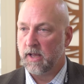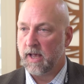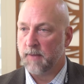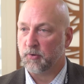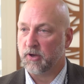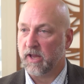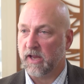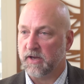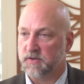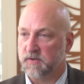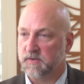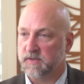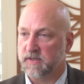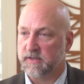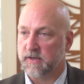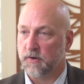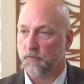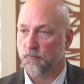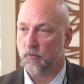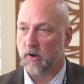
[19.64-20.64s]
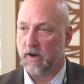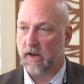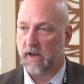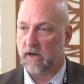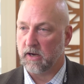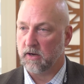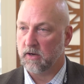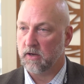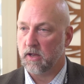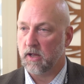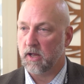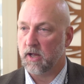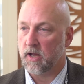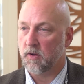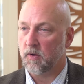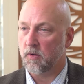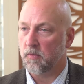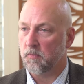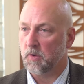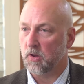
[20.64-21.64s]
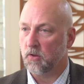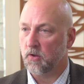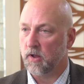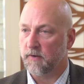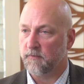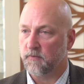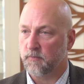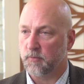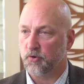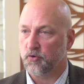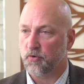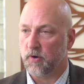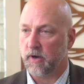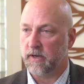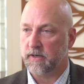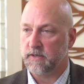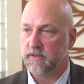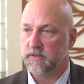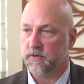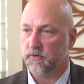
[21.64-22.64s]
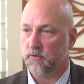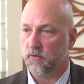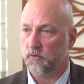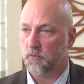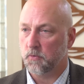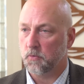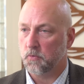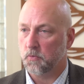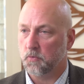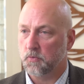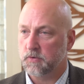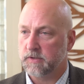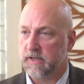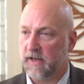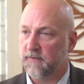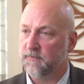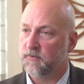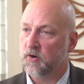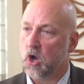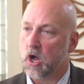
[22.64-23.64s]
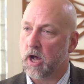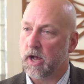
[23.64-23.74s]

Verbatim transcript: applications that they're running. Um, a lot of them are trying to save